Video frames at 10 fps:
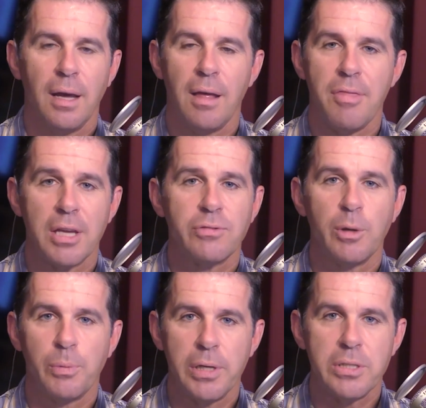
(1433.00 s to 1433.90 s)
thanks for
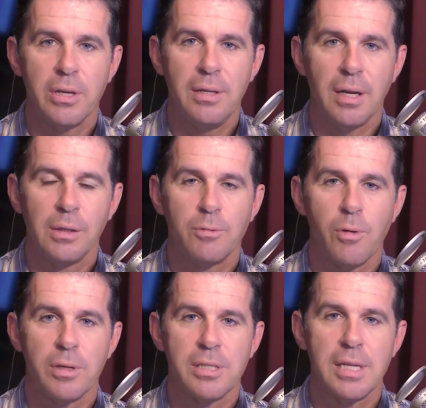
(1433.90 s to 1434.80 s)
your priesthood. I look
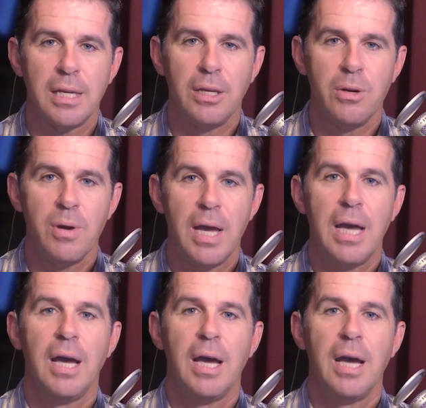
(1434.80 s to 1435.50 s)
forward to seeing you